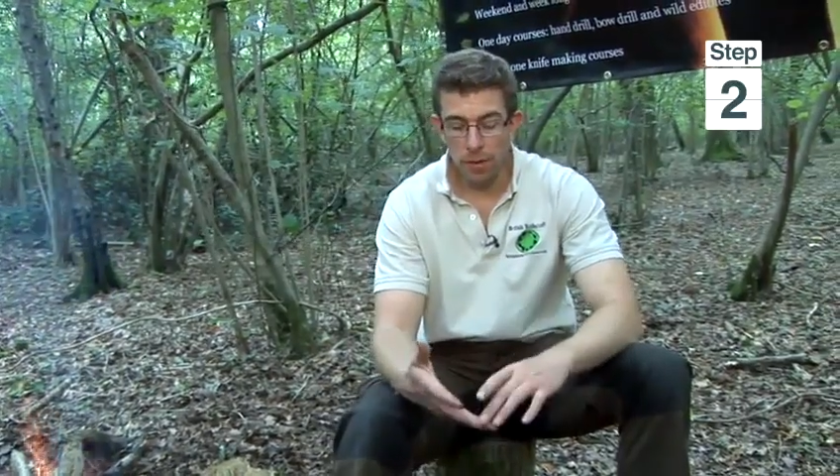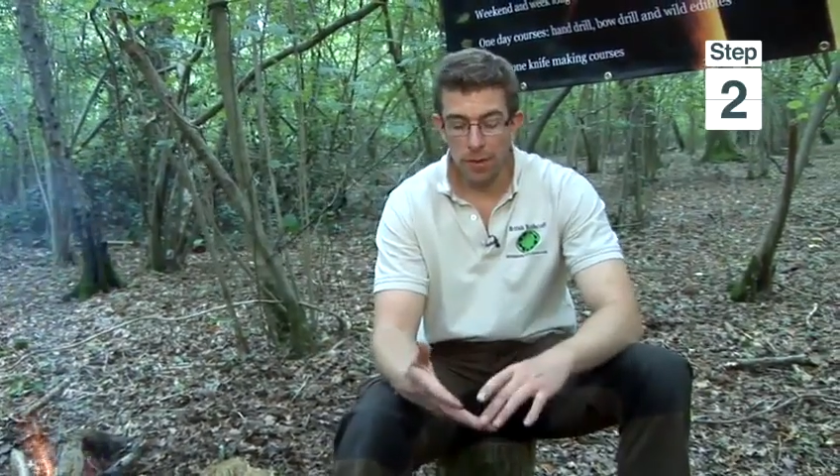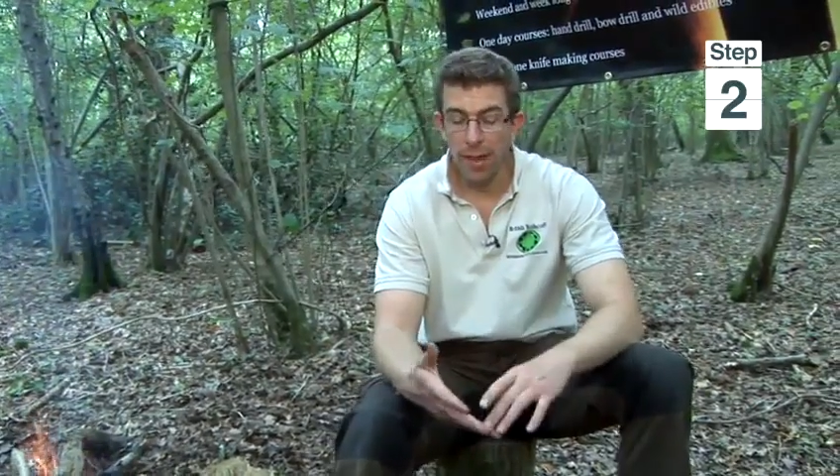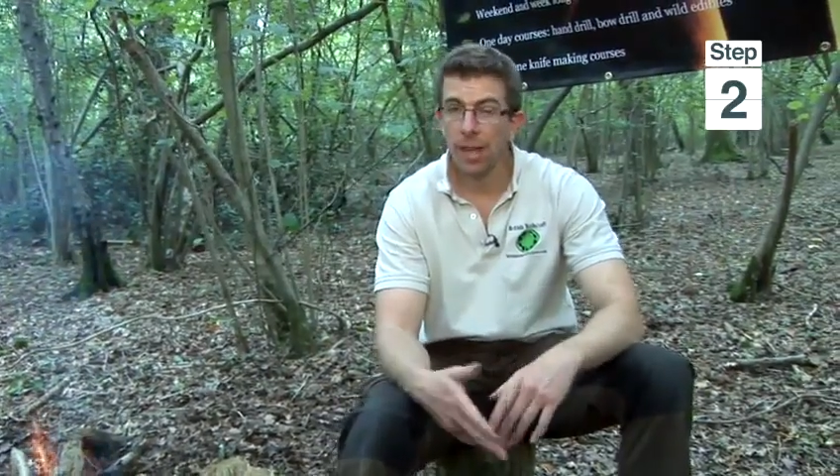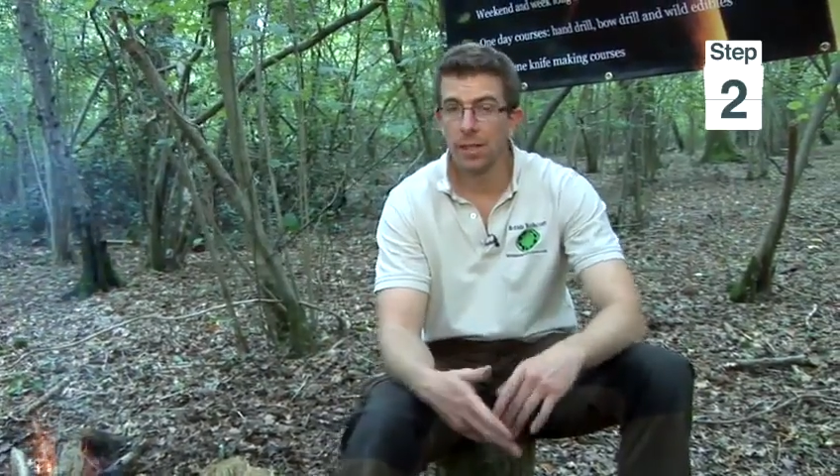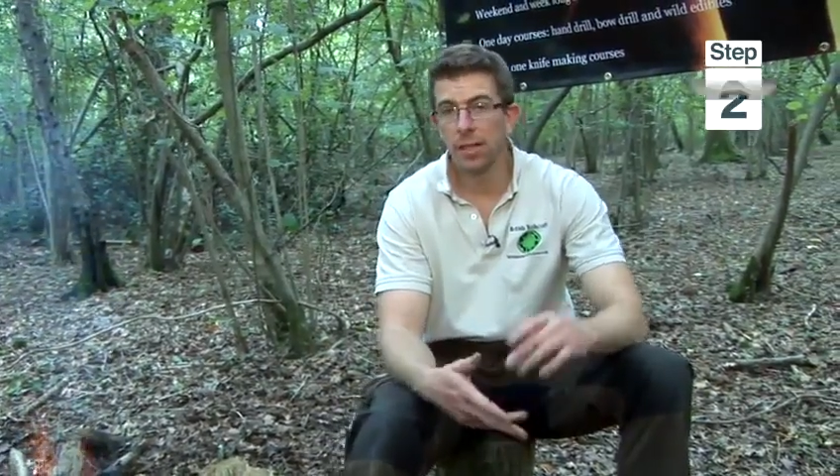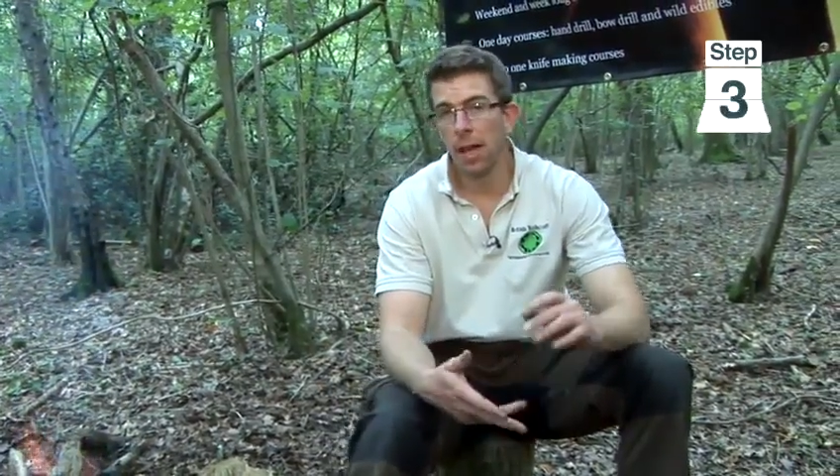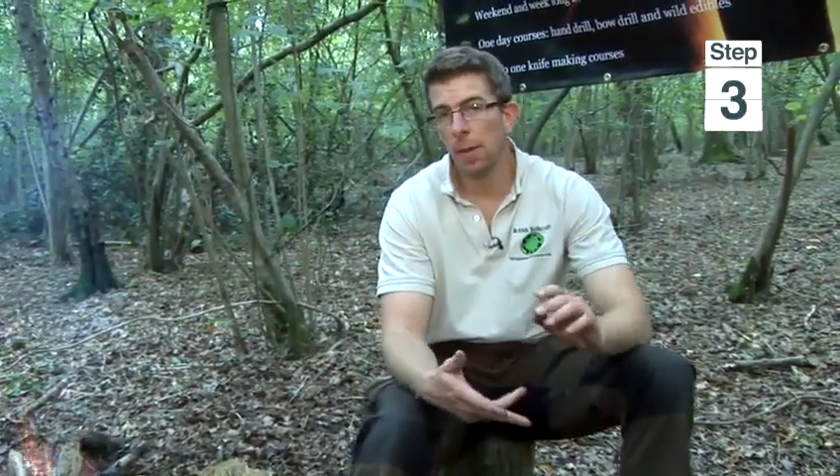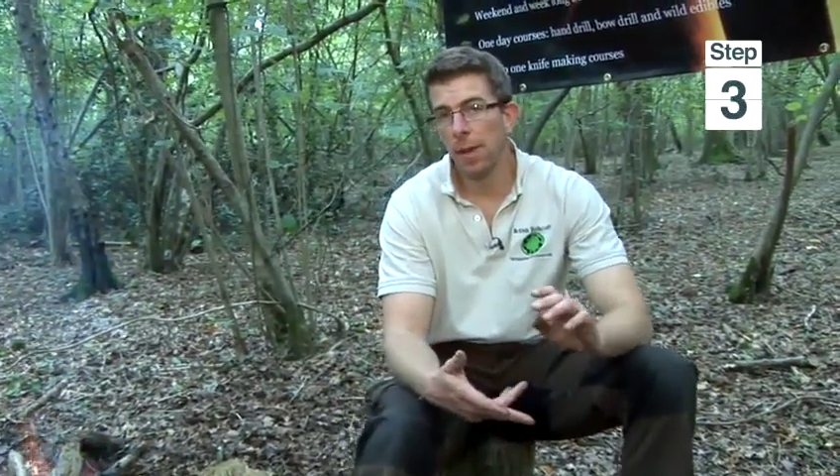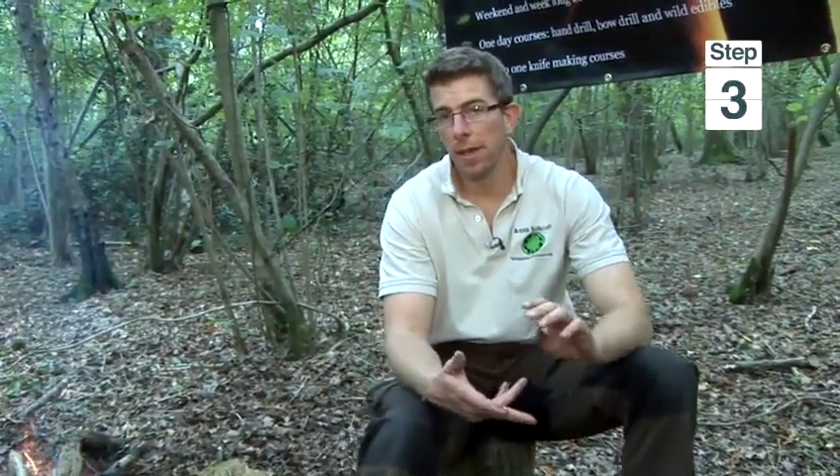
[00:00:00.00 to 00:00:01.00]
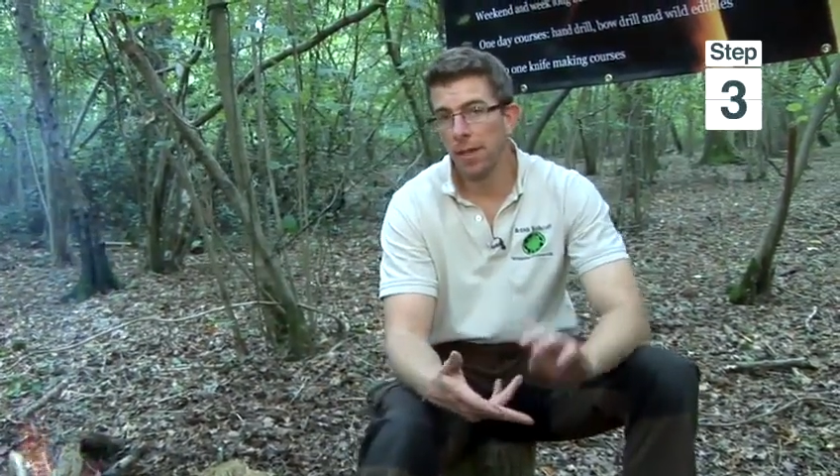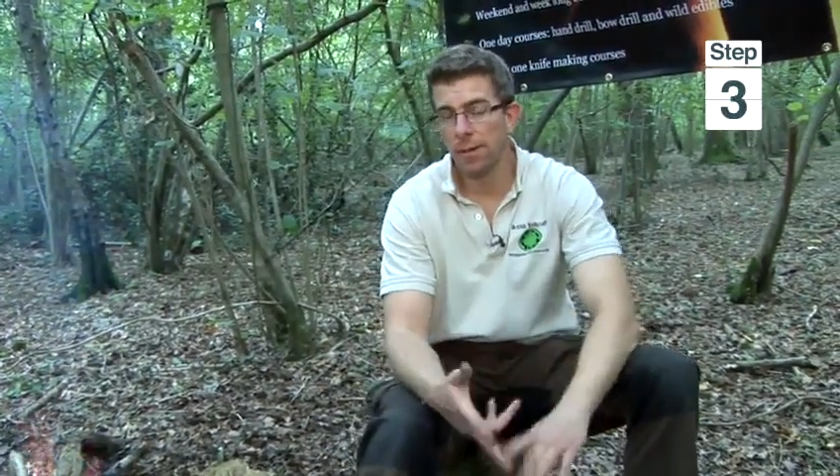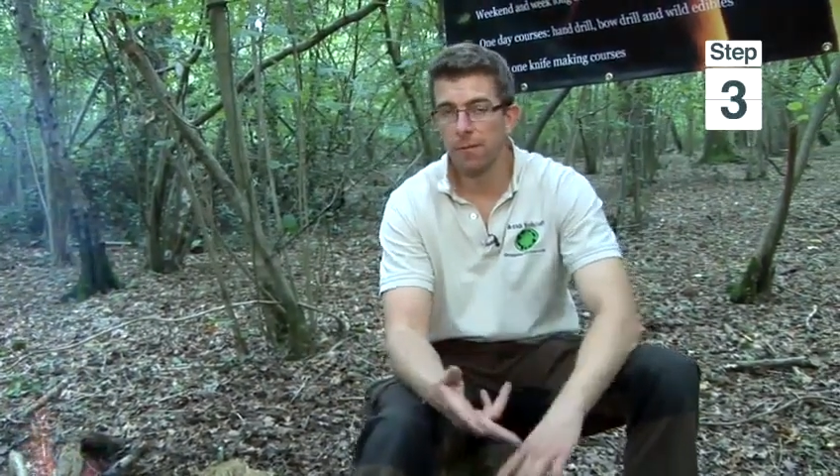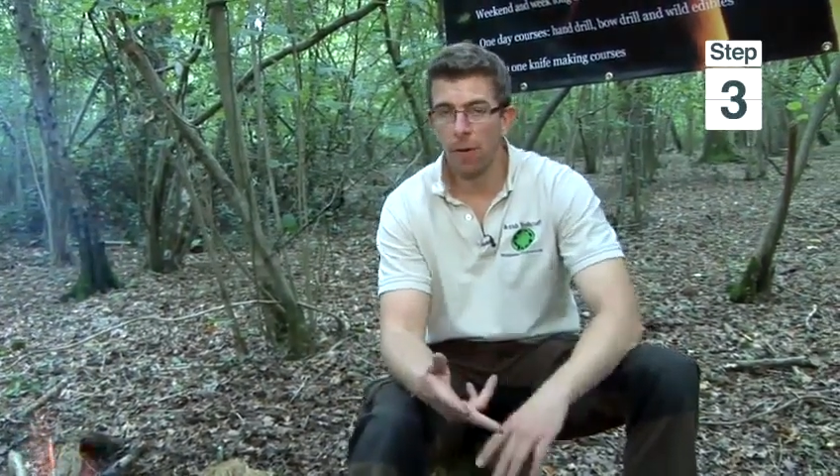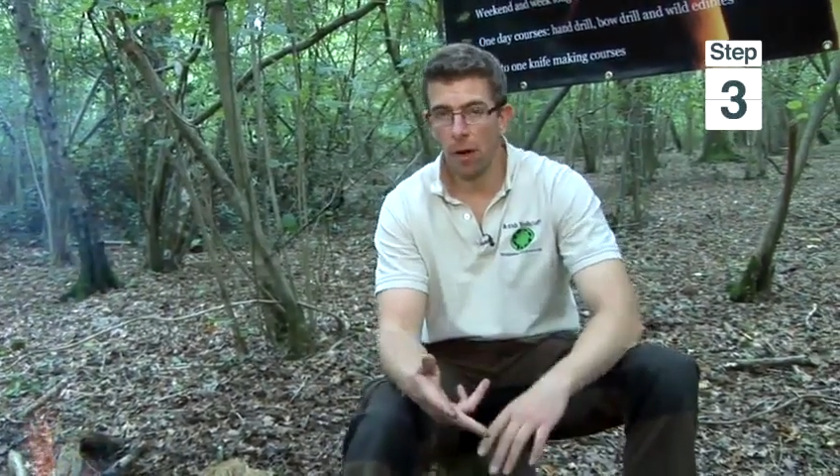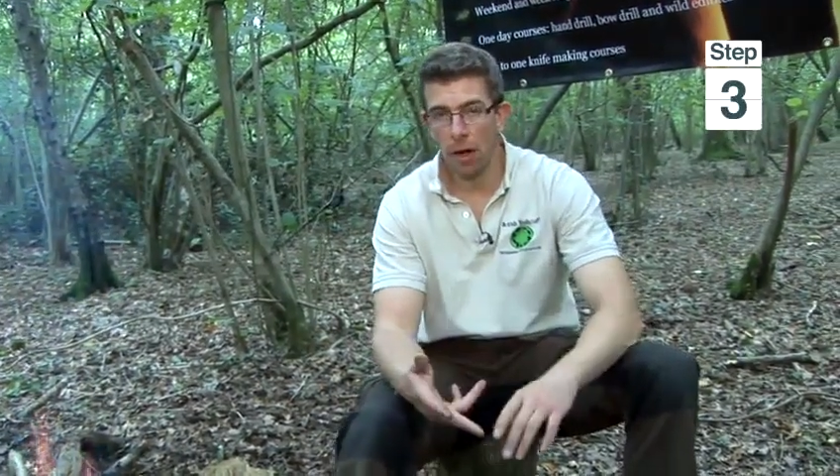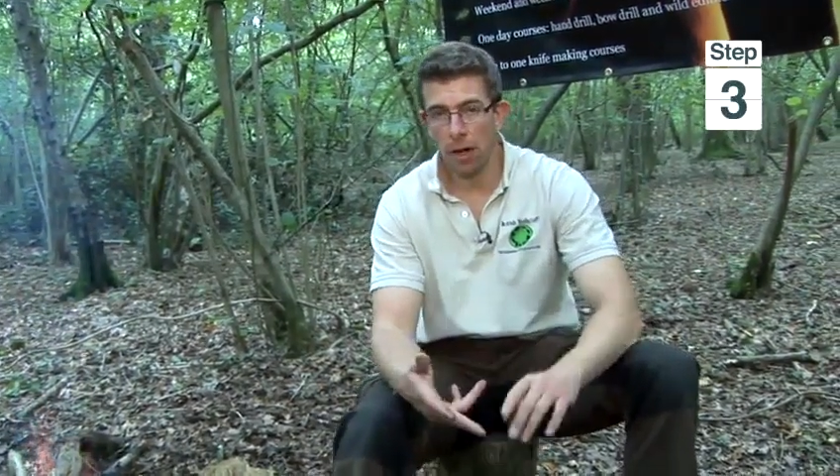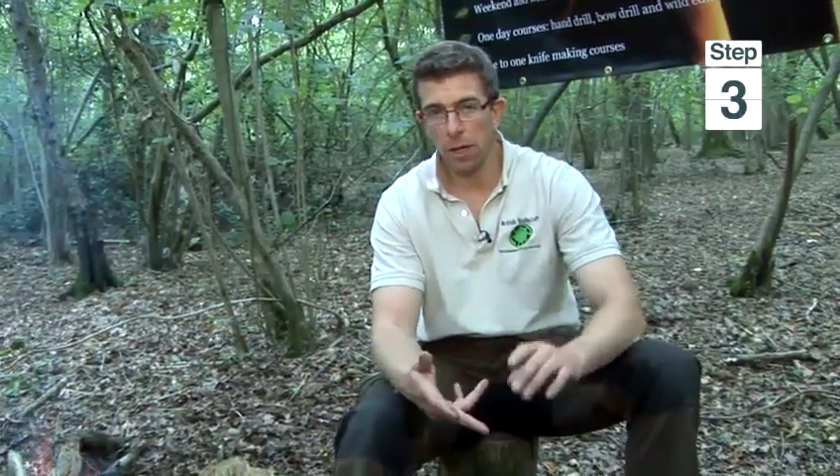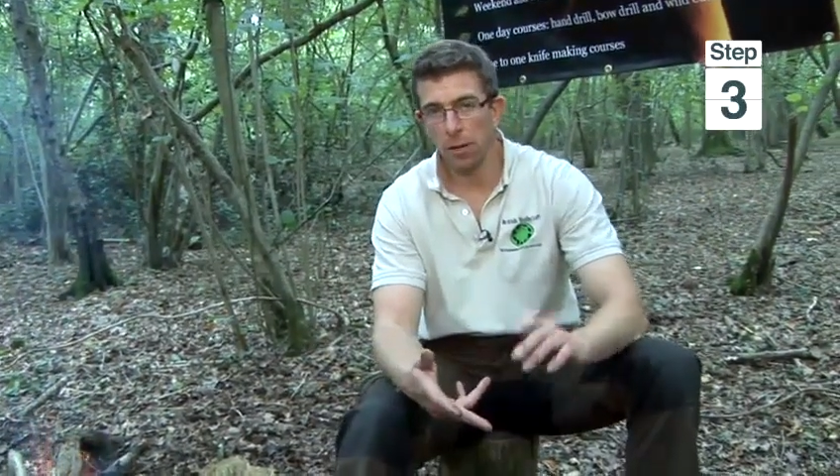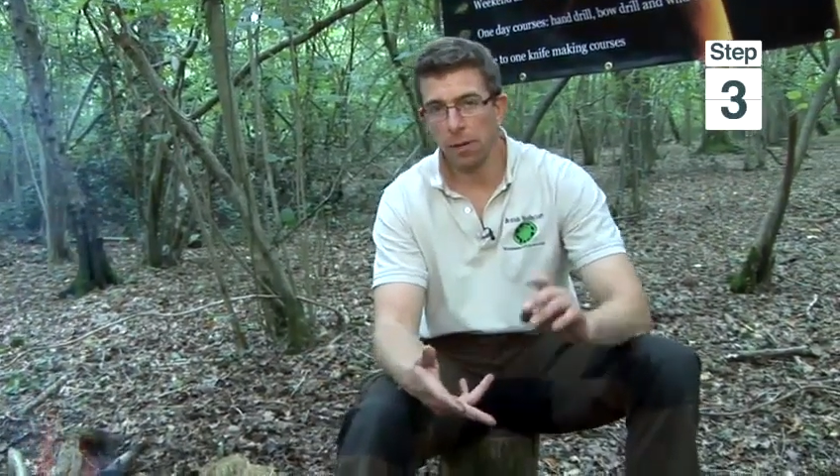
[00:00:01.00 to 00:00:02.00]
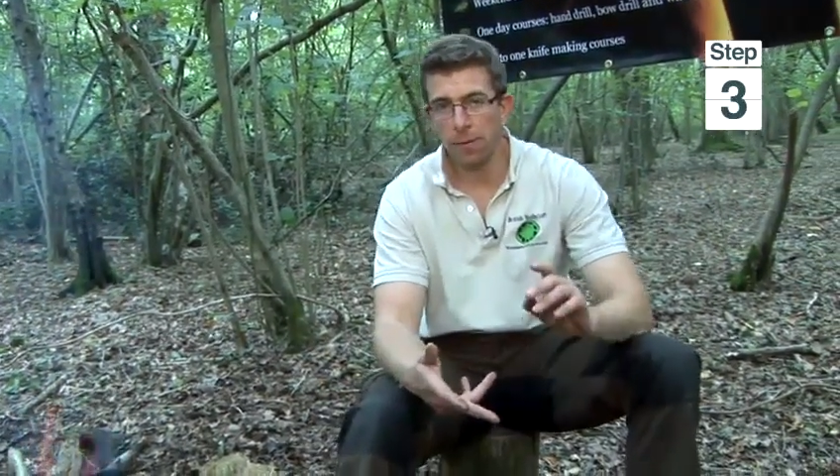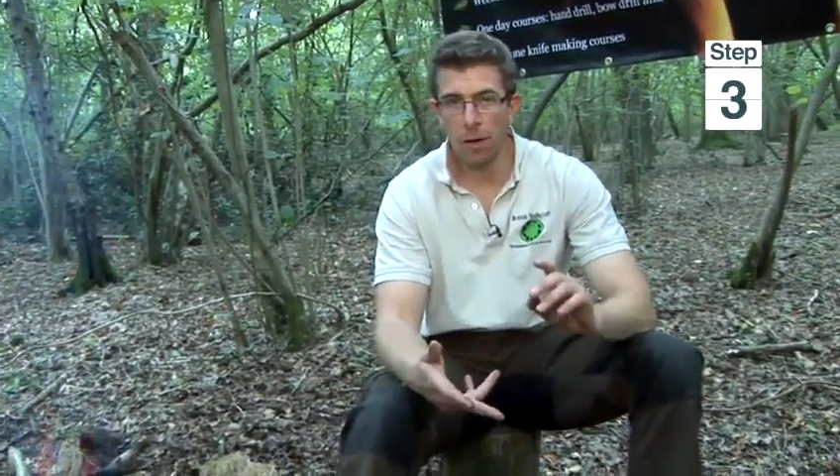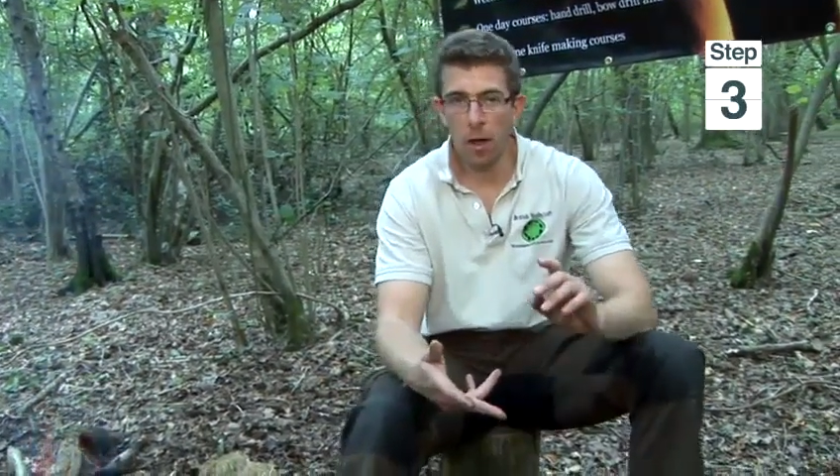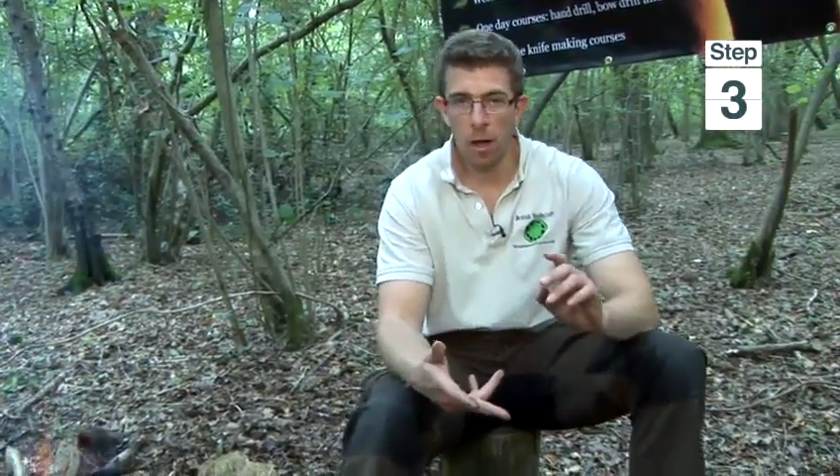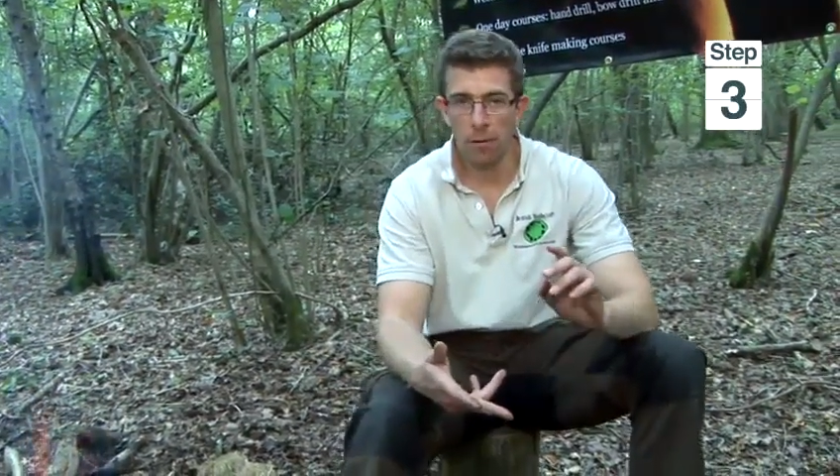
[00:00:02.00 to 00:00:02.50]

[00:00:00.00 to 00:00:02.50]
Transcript: Next step is fire. You need fire